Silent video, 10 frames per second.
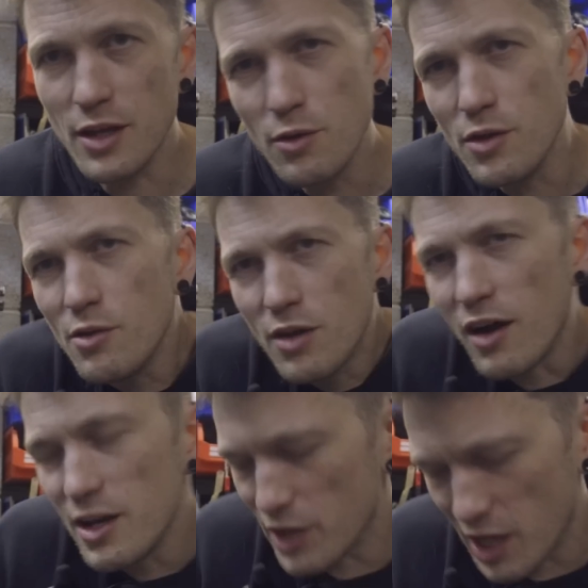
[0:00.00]
You
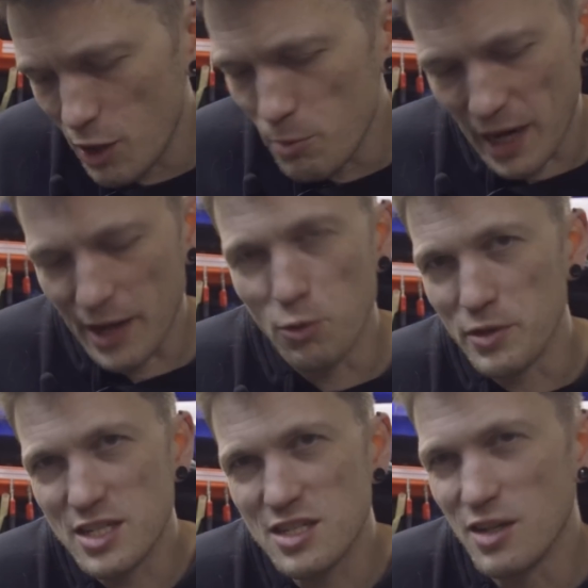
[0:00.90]
kind of accumulate all
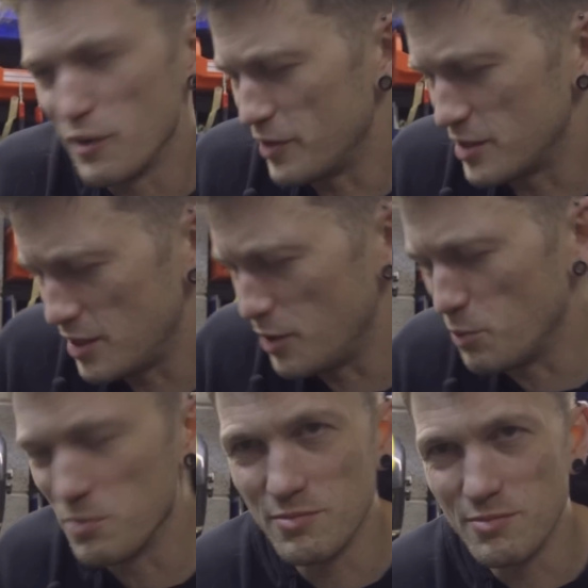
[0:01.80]
this stuff as you
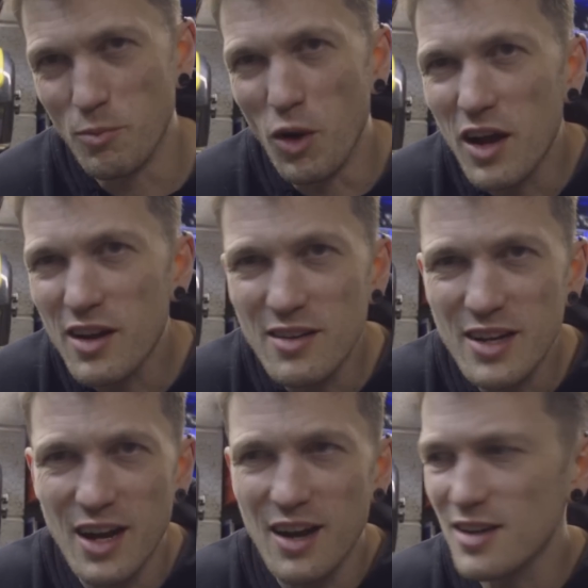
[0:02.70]
work on
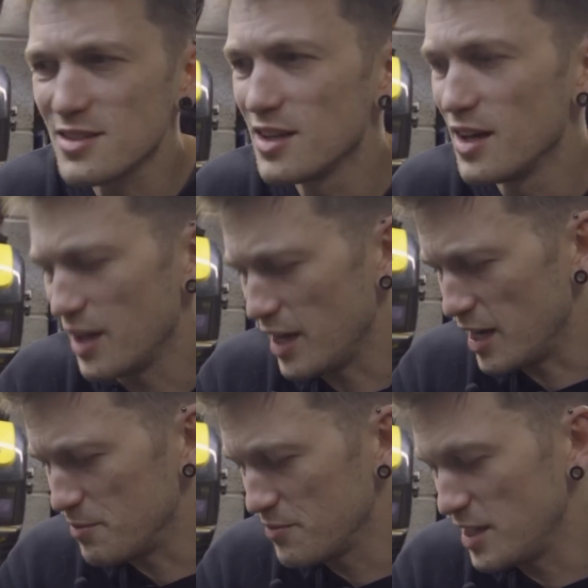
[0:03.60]
cars.
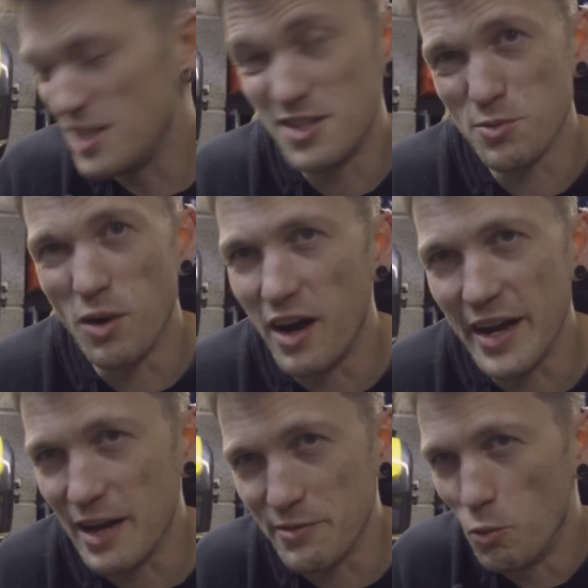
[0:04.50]
This is just what
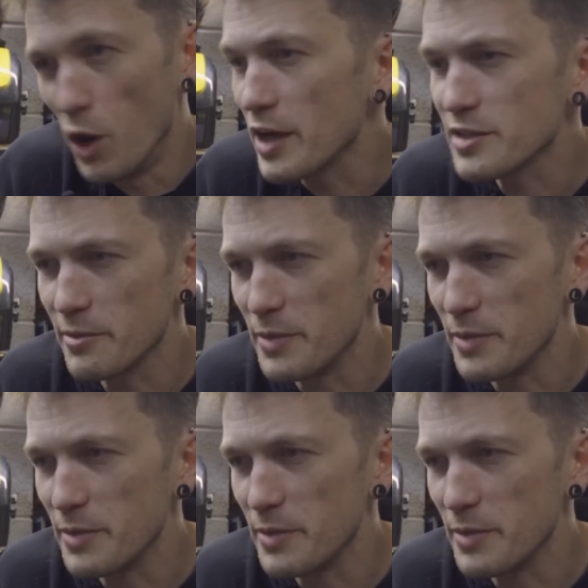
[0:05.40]
I have and works for